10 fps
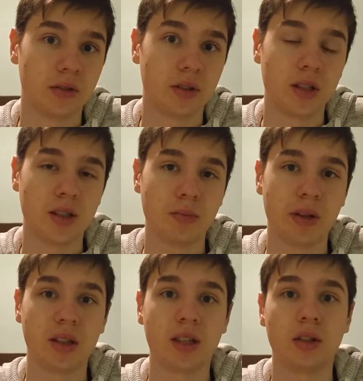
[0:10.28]
This
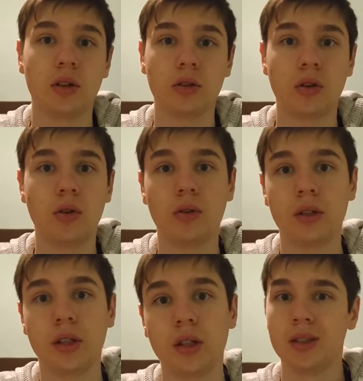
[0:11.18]
meant that not
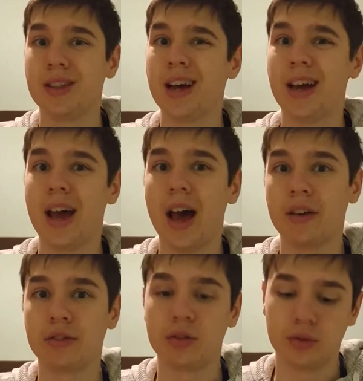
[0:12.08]
only did I
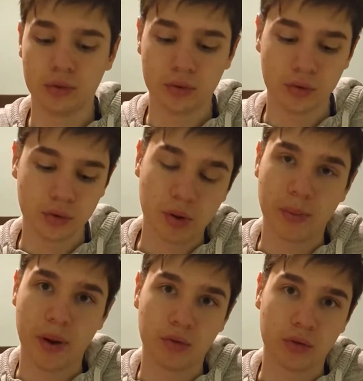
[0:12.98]
have to
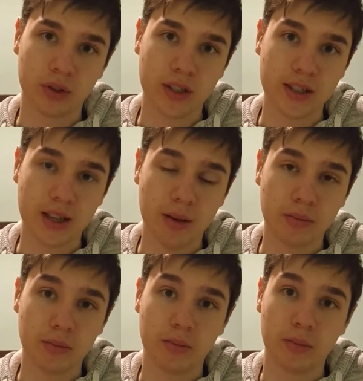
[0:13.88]
prepare for the
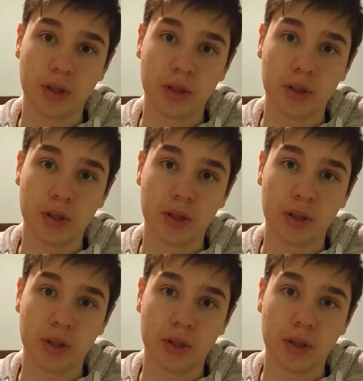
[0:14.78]
exam,